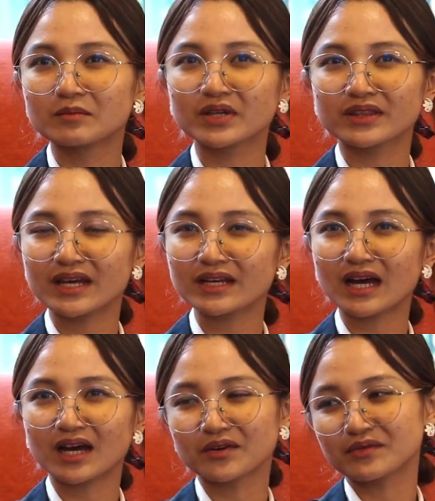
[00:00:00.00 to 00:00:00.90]
but
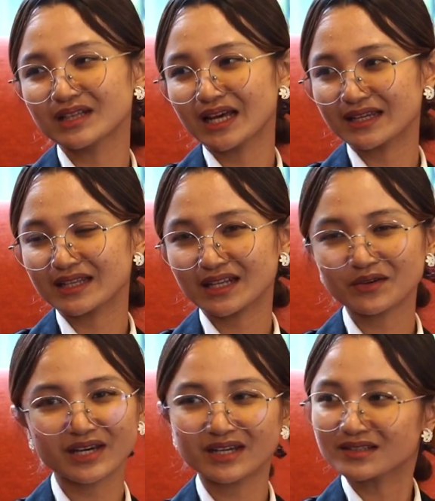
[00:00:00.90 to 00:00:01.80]
then I realized that
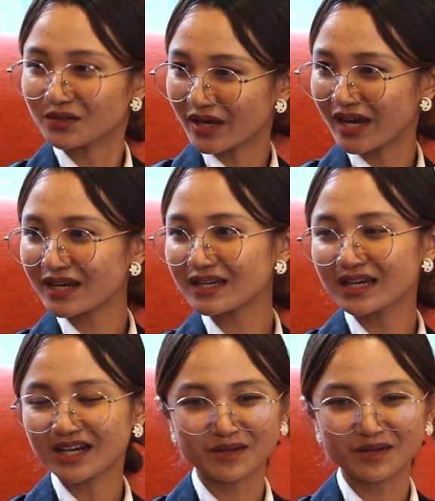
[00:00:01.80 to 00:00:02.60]
okay, it's okay.